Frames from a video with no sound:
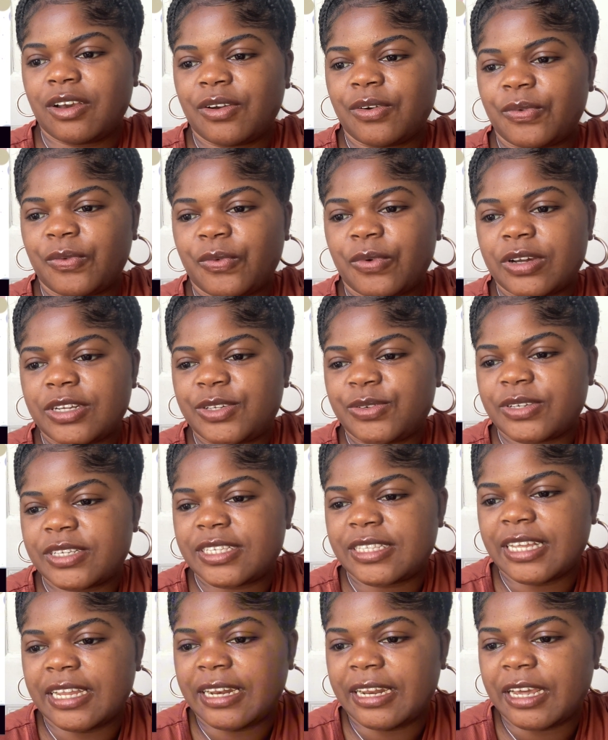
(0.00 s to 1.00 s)
What was
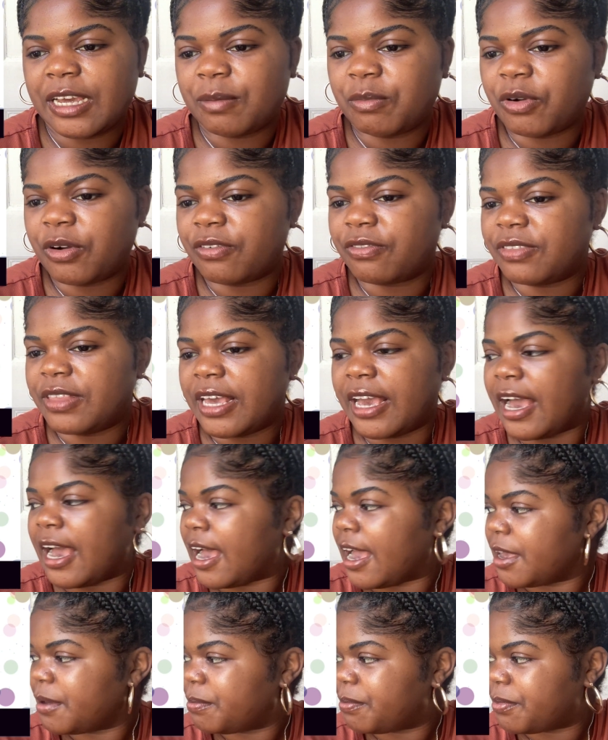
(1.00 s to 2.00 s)
the name of the
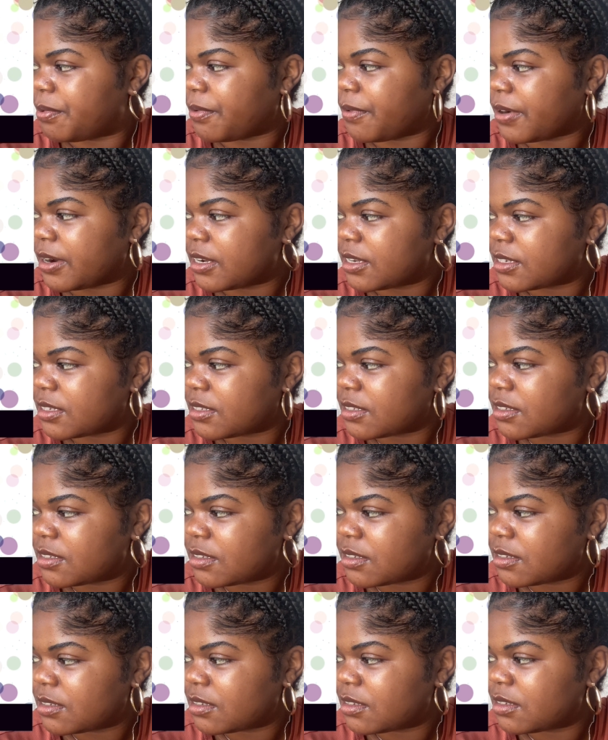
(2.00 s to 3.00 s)
high
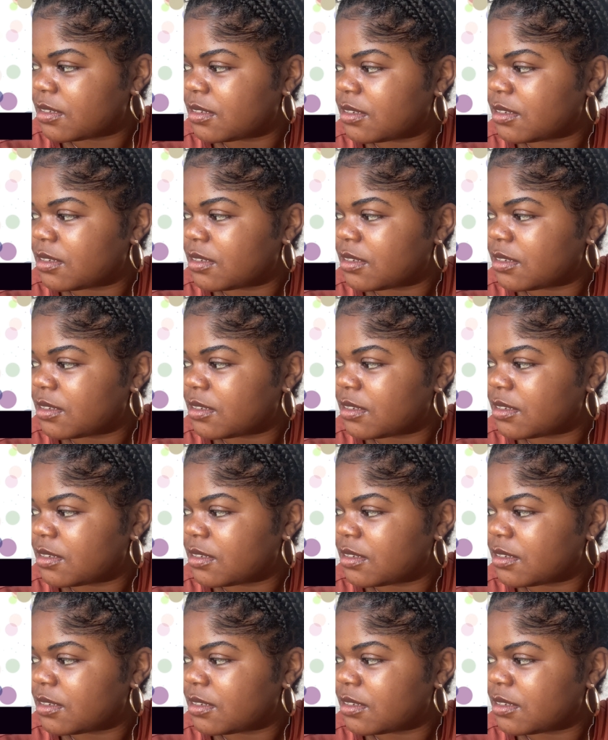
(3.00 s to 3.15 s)
priest?